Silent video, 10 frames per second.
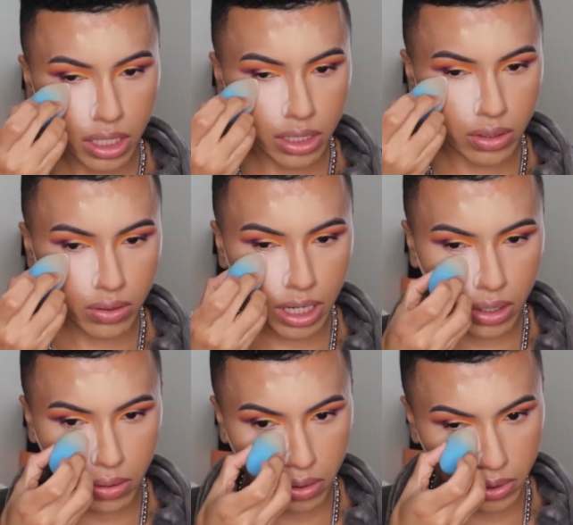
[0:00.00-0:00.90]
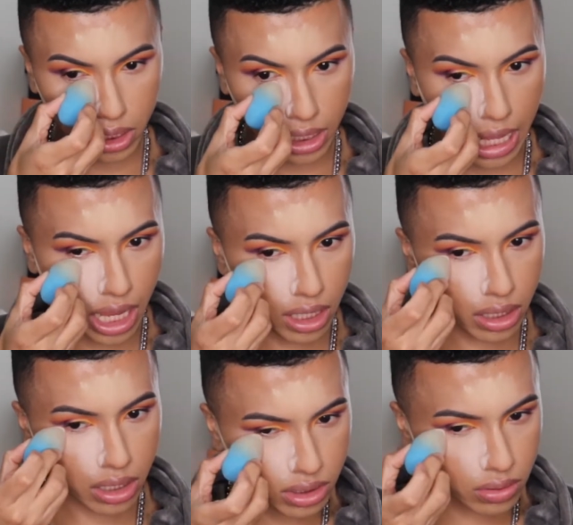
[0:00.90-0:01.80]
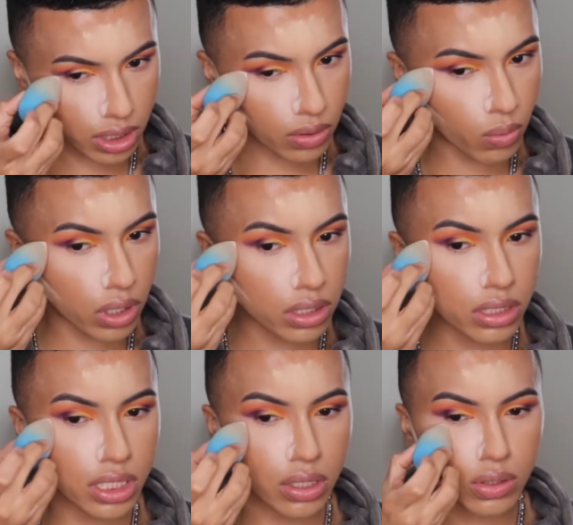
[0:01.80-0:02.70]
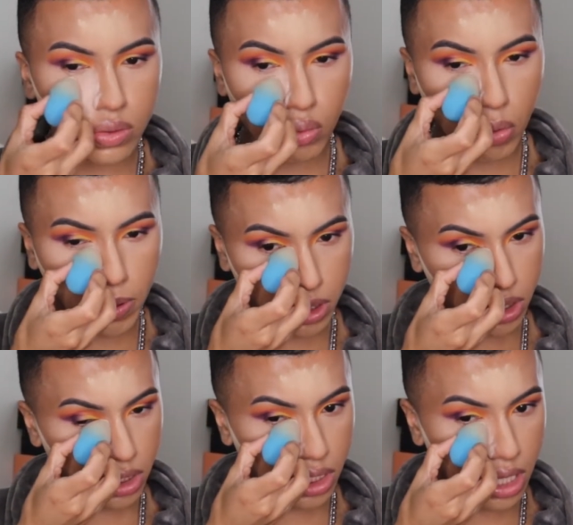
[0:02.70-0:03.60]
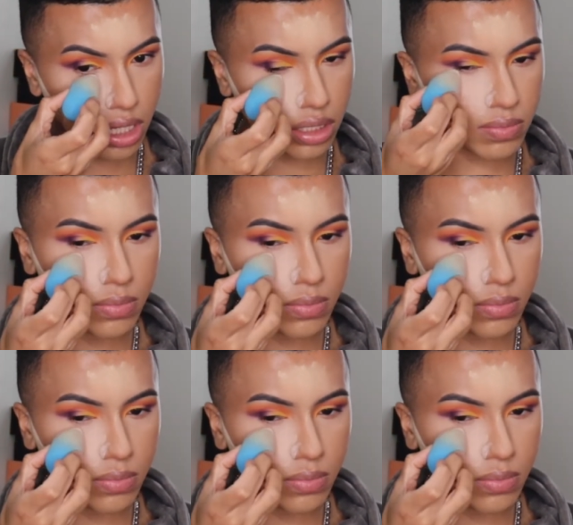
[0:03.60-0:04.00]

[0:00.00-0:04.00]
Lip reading: And you don't gotta go in with a lot. Just do like one single swoop underneath your eye.